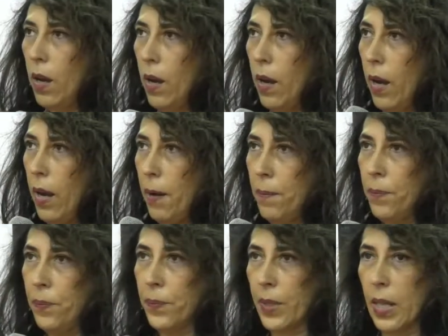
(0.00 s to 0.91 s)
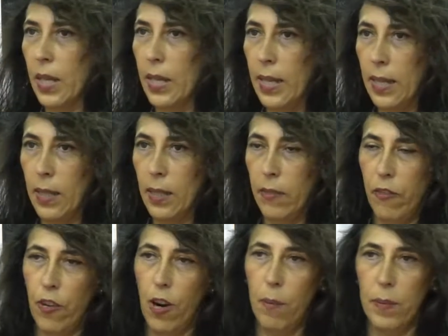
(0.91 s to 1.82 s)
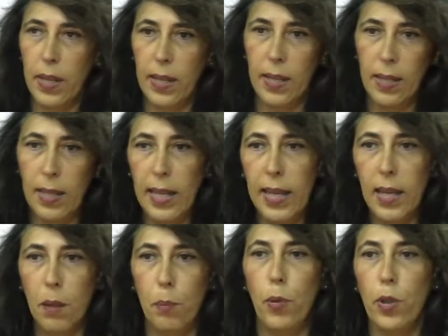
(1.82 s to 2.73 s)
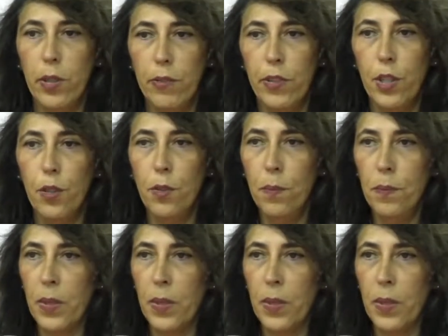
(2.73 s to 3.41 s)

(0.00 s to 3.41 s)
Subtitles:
From the legal point of view,